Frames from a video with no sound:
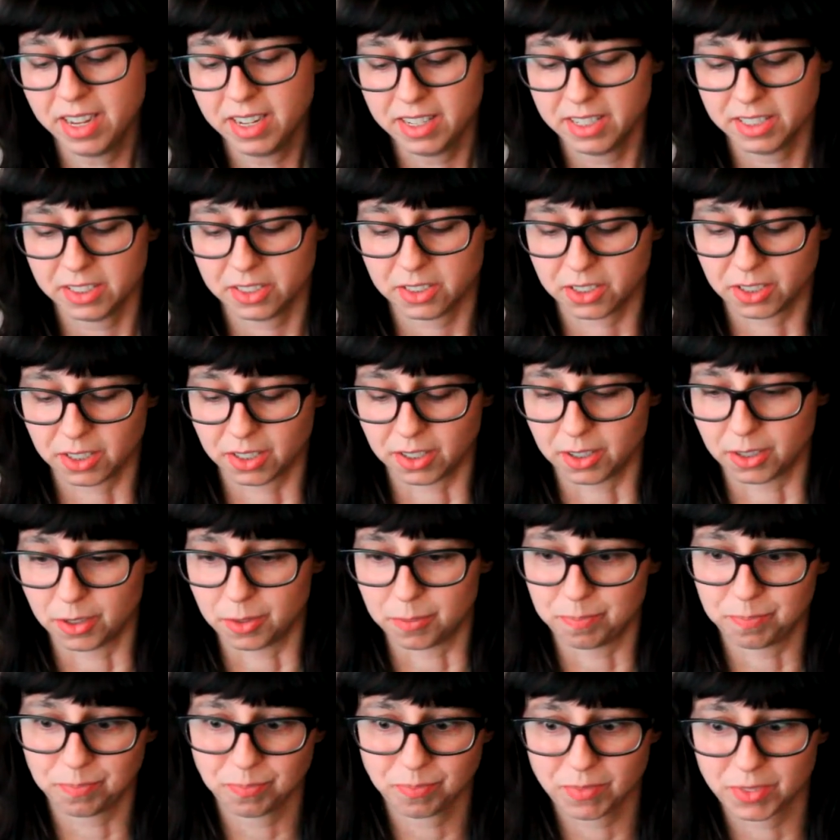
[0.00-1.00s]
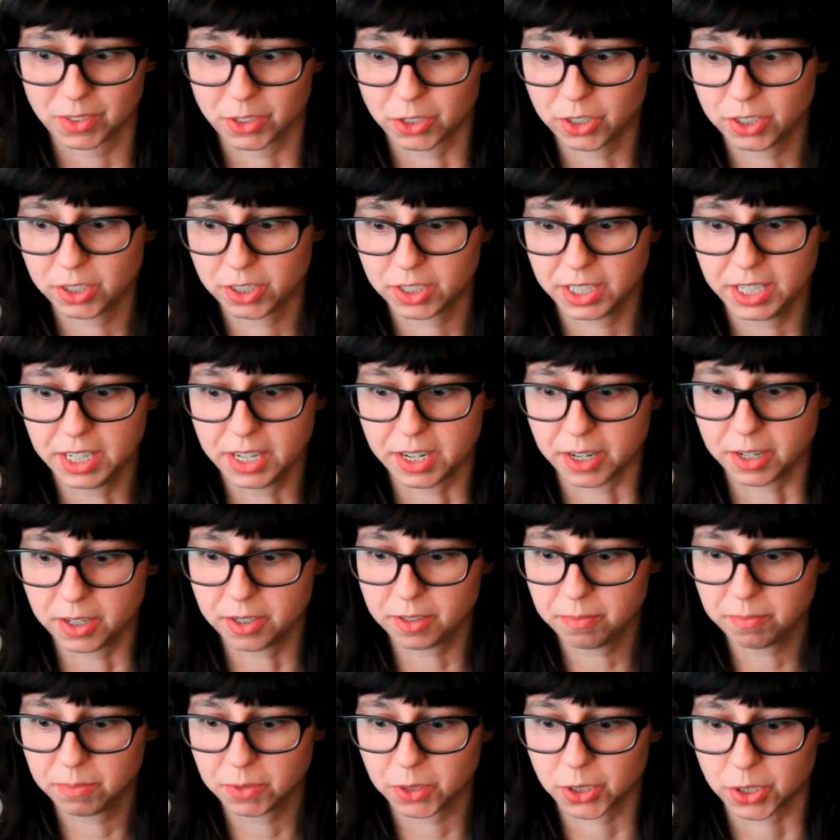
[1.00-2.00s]
So just,
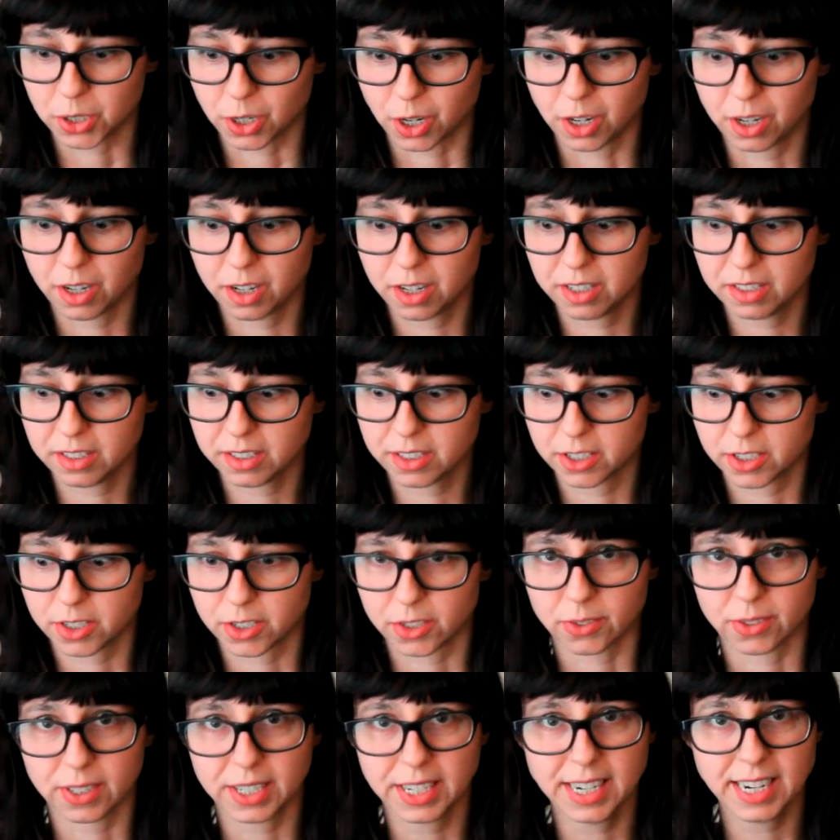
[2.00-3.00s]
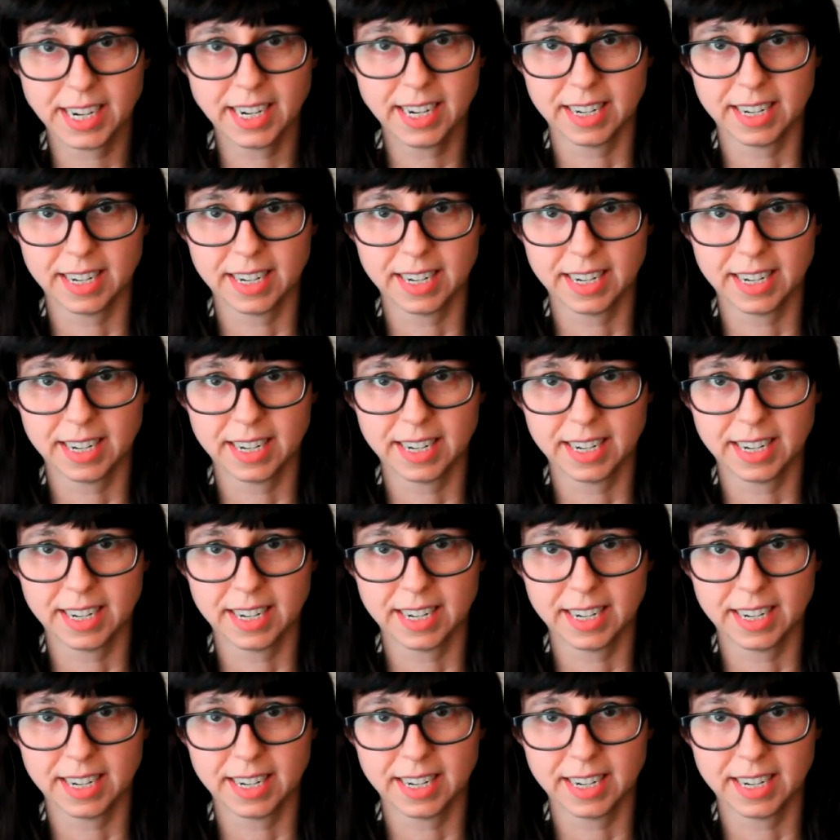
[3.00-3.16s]
start string